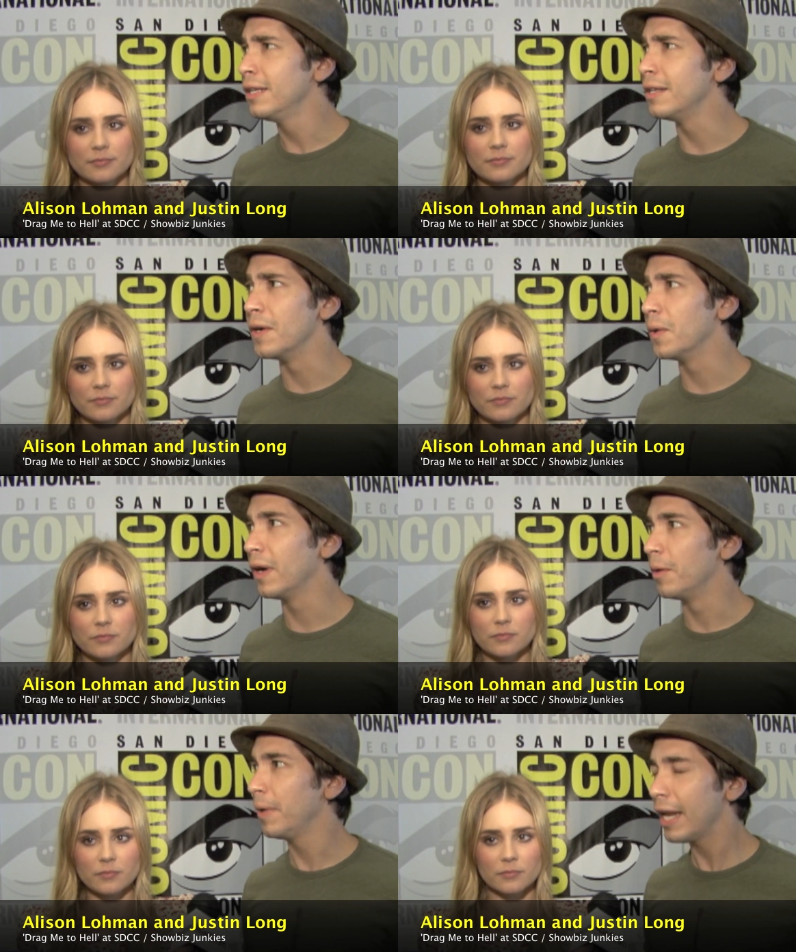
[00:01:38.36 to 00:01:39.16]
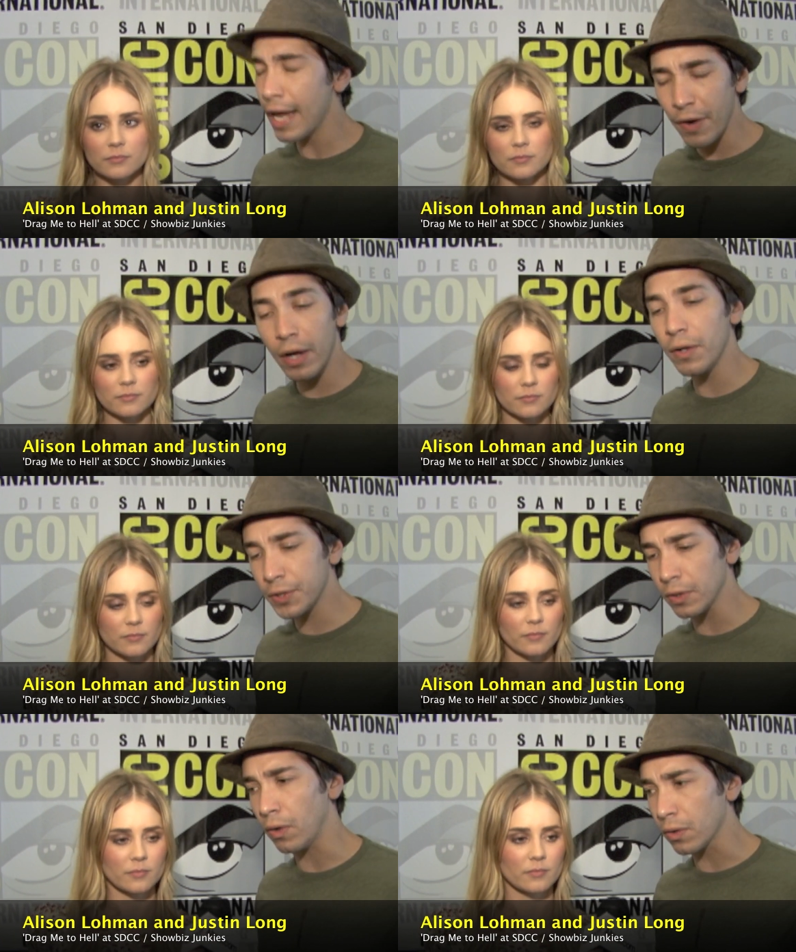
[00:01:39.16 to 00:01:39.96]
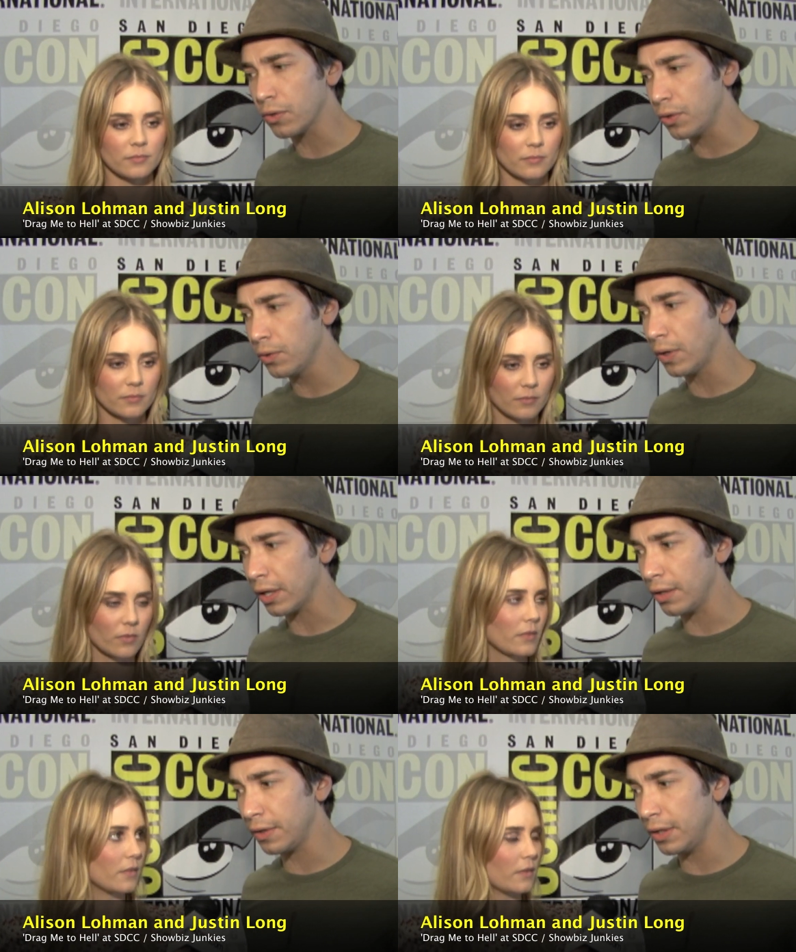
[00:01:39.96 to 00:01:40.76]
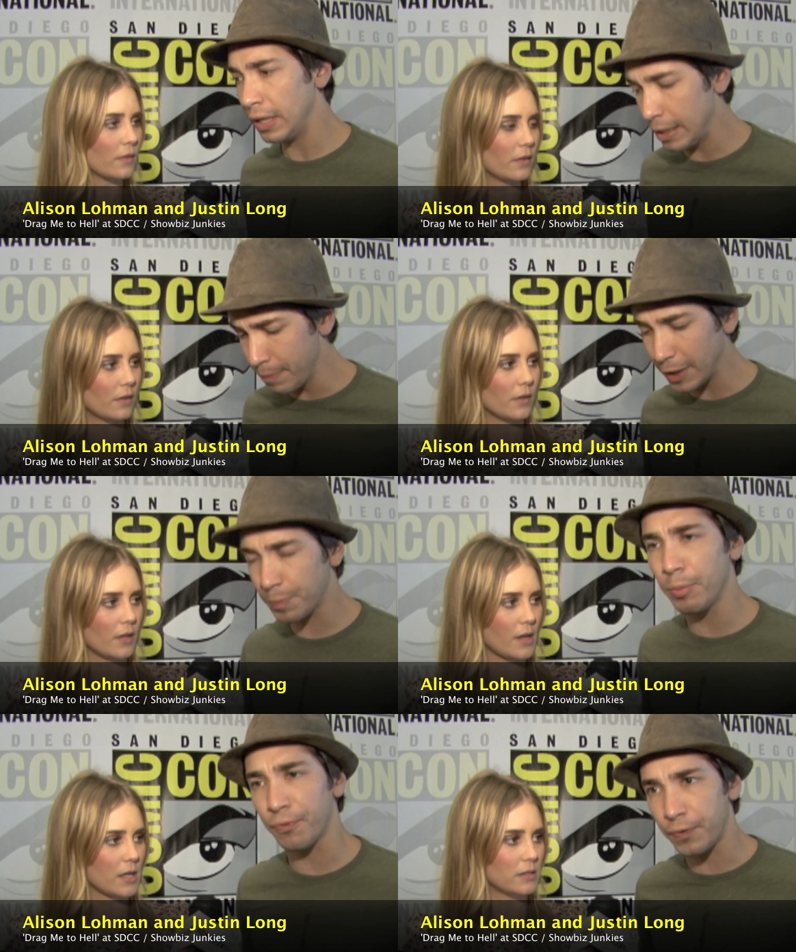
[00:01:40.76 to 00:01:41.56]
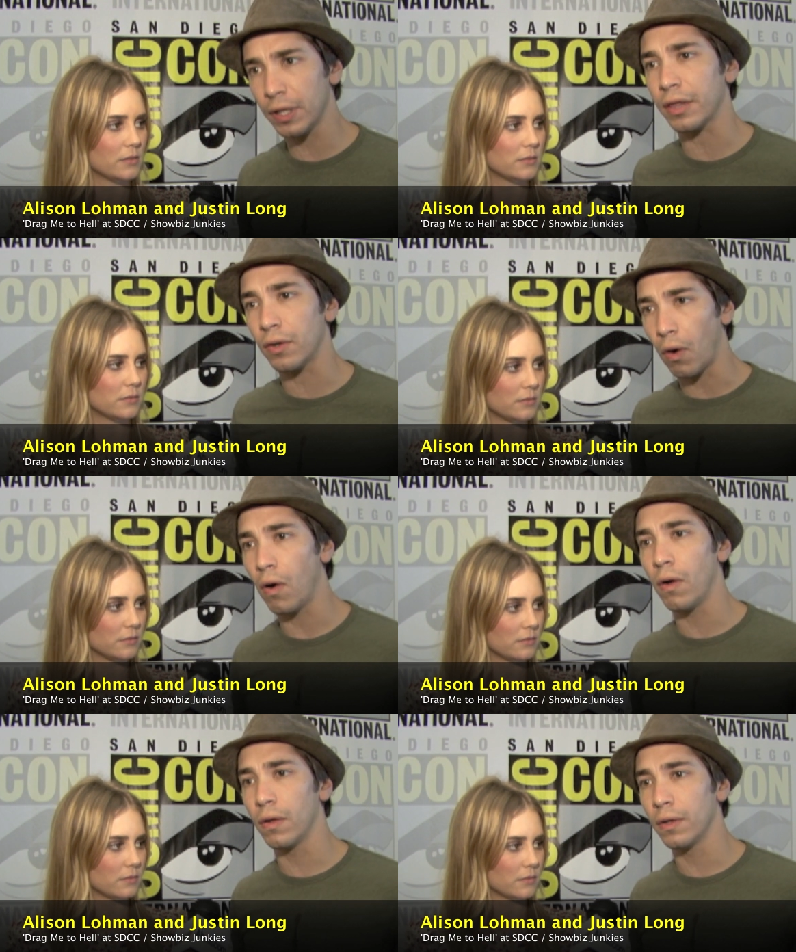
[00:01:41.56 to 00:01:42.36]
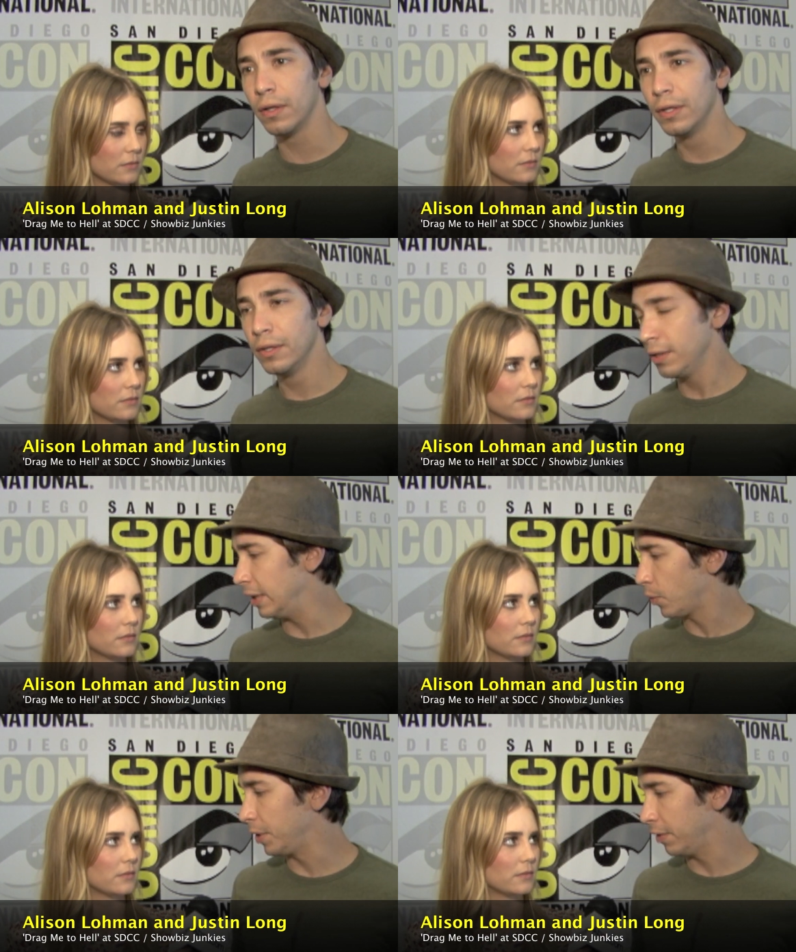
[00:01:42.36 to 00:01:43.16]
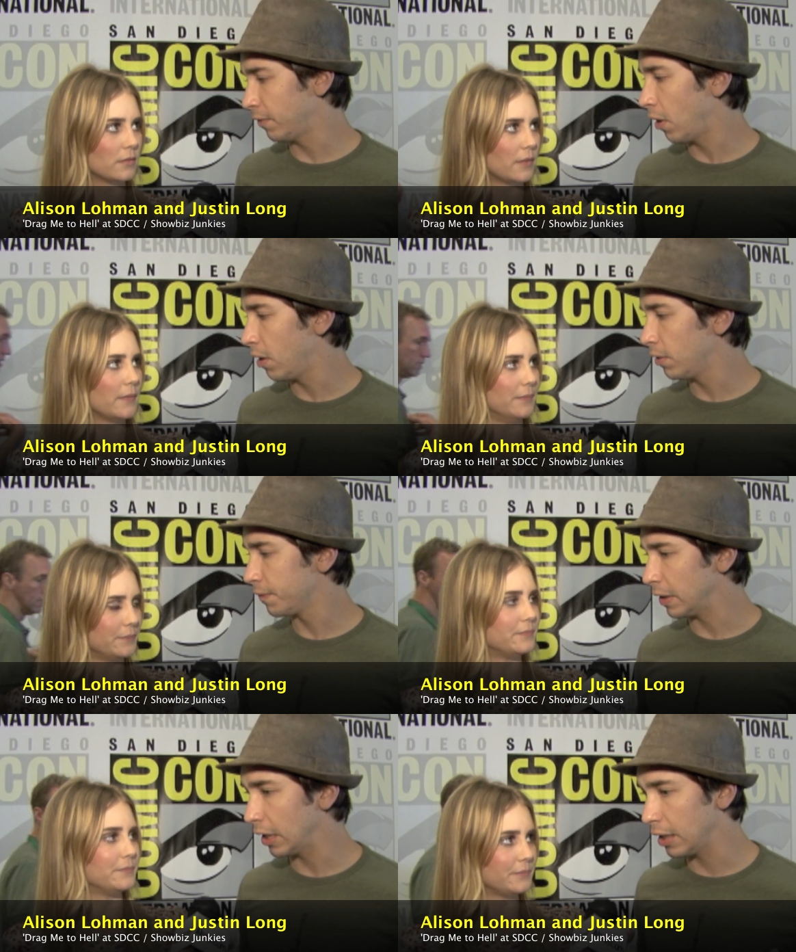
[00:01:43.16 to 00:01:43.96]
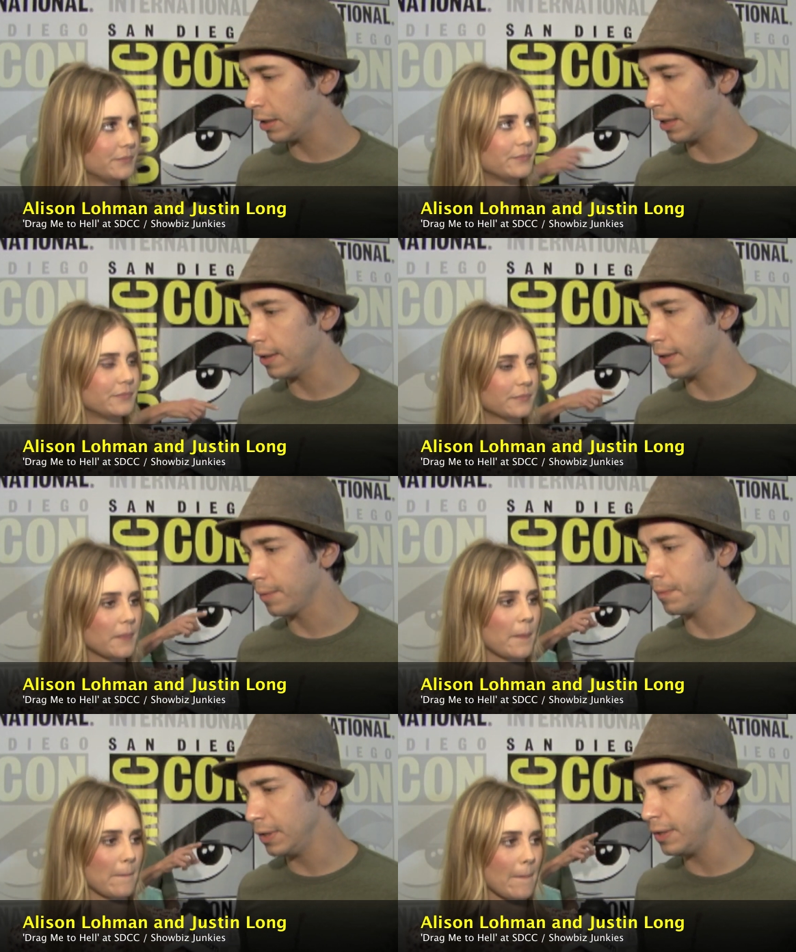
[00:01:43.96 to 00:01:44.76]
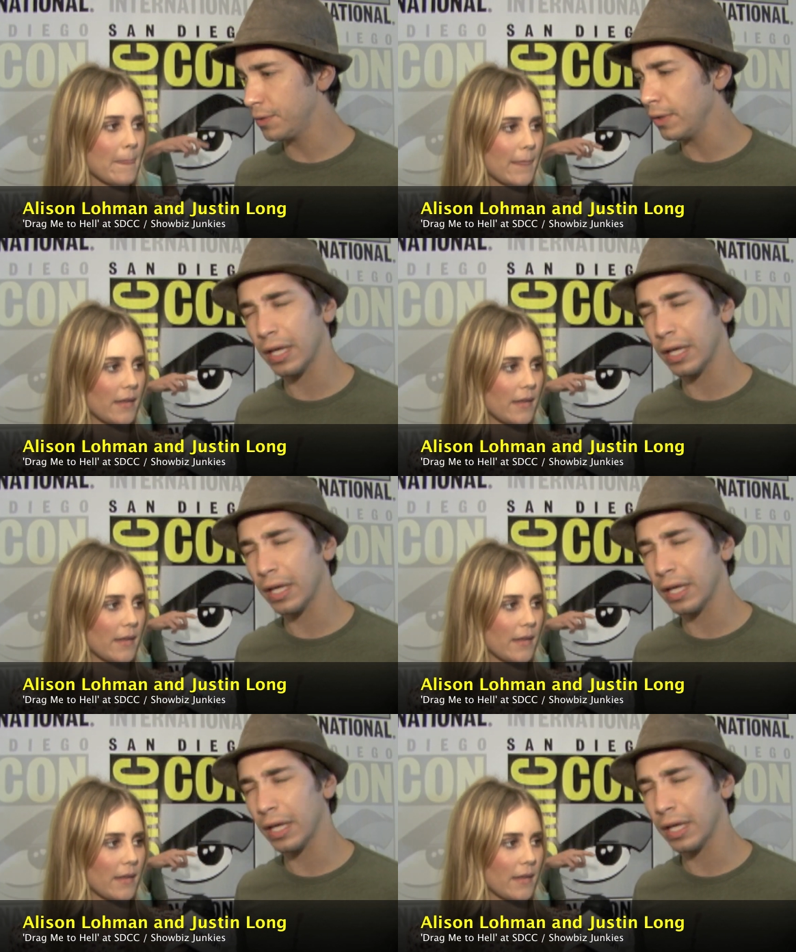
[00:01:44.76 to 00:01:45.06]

Speaker 1: you know, um, and and also the whole crew. I, he, he makes people feel like they're all equally involved, and and, and um, he's